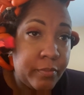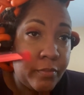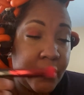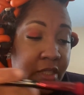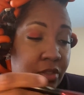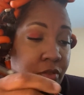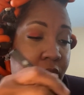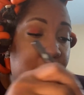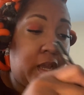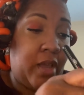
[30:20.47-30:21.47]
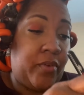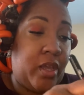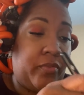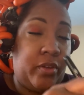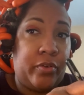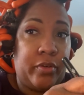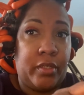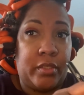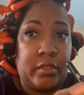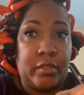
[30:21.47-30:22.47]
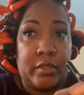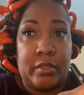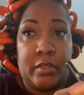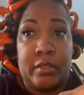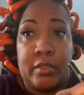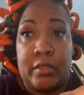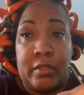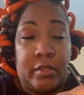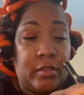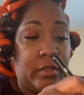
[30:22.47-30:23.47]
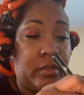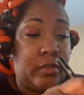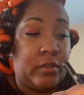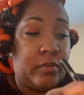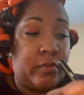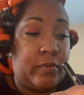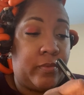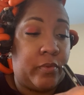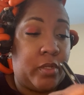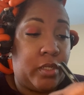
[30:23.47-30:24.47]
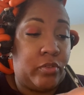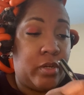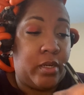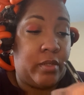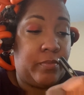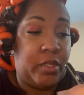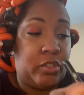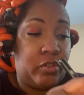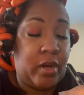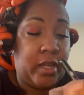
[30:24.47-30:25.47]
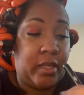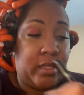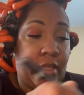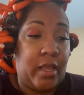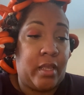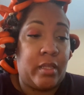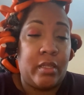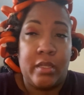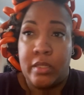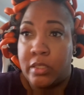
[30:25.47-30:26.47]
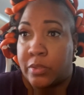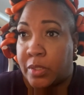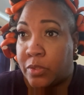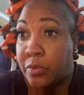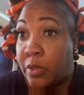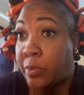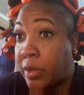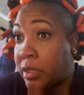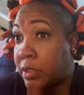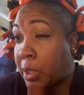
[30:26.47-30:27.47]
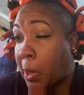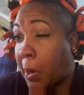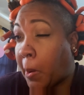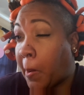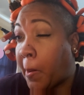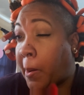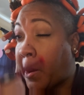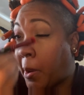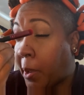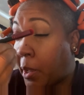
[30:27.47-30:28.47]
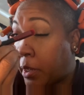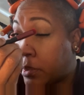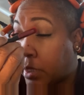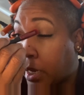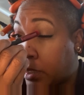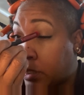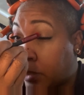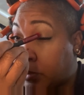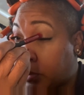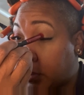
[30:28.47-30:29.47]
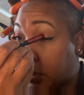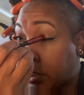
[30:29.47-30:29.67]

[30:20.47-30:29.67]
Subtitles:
As you can see, I have a heavy crease. So I try to make sure I get that. Especially when you put concealer. Because a lot of times you can see the